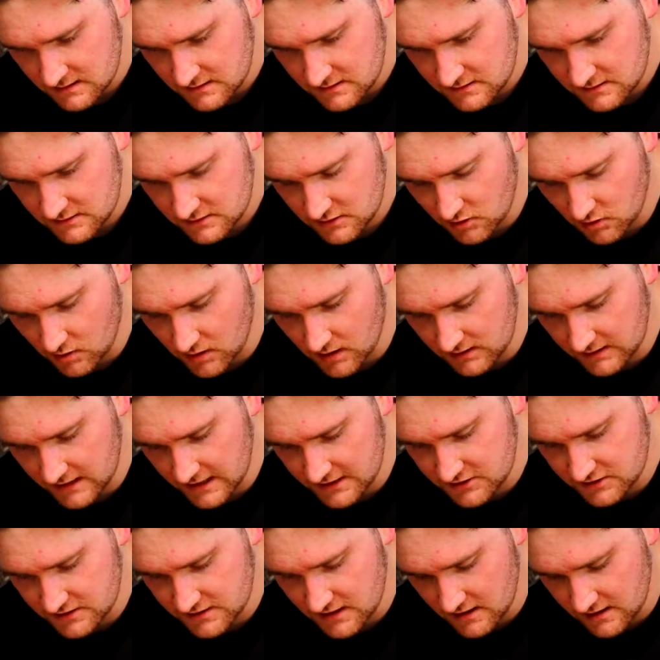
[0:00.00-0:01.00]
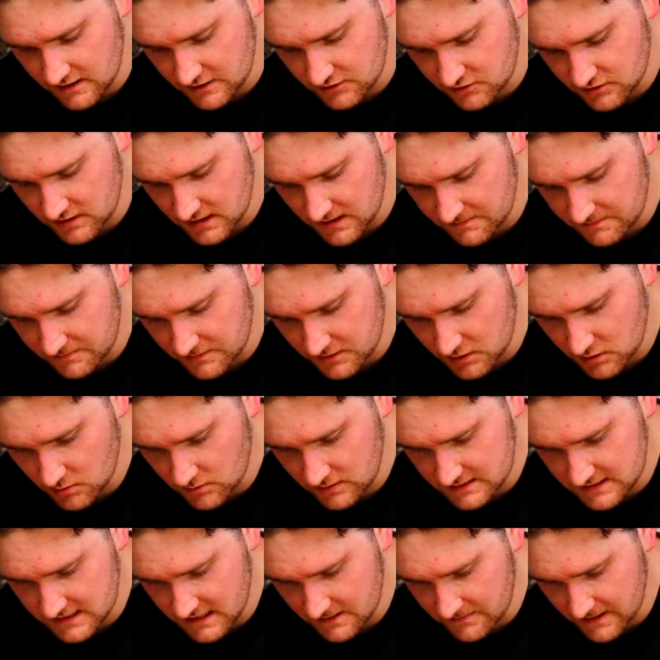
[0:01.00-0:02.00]
Score a legendary trip,
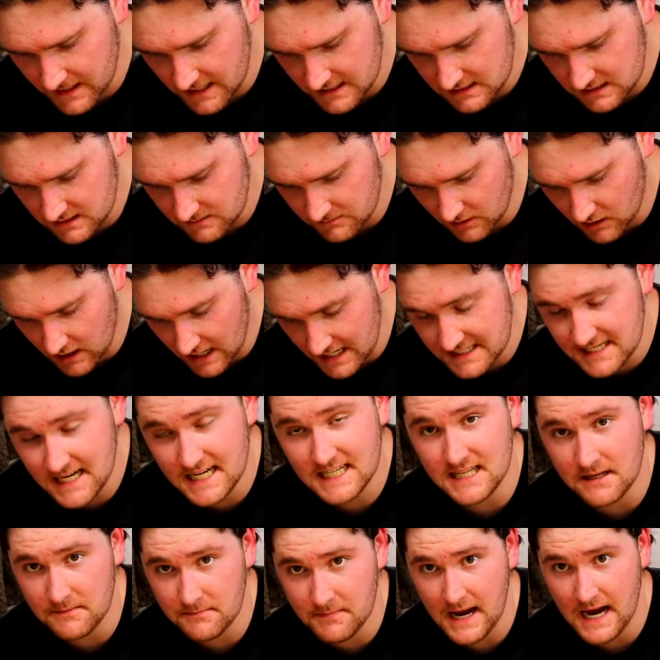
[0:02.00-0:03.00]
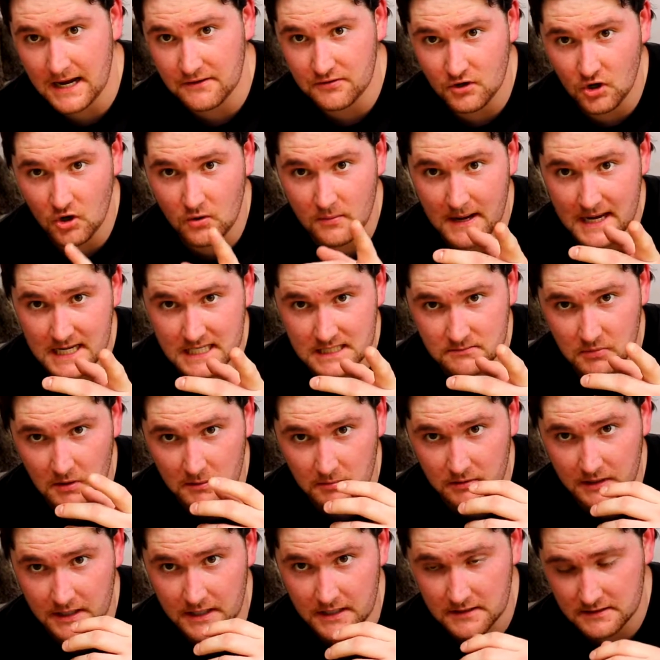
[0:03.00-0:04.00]
USA basketball. I take that back. They're all basketball
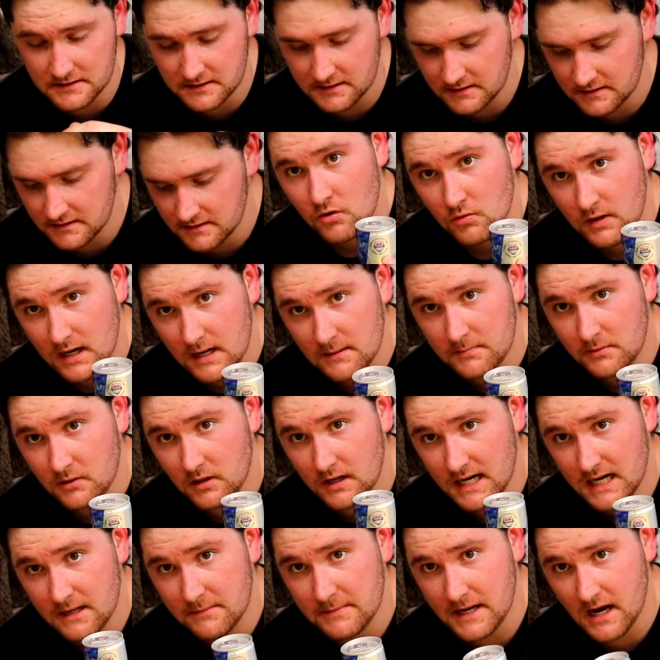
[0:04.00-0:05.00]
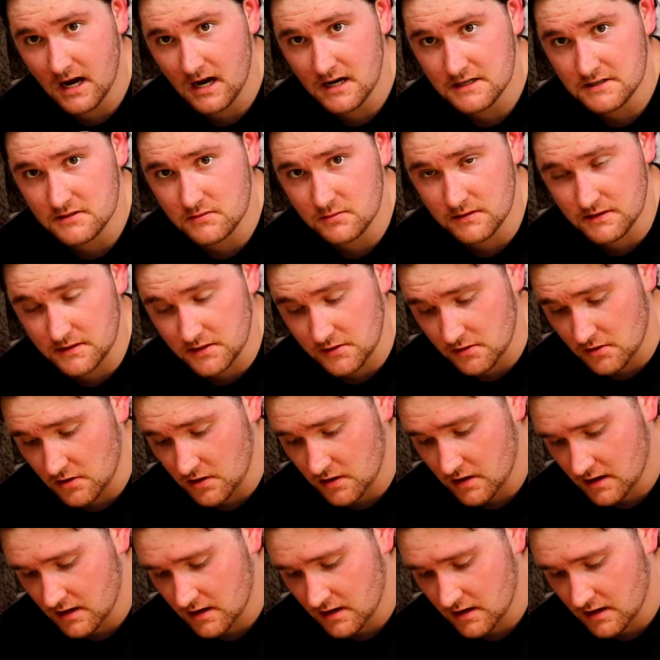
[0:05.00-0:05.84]
players. Red Bull, I gotta be honest with you.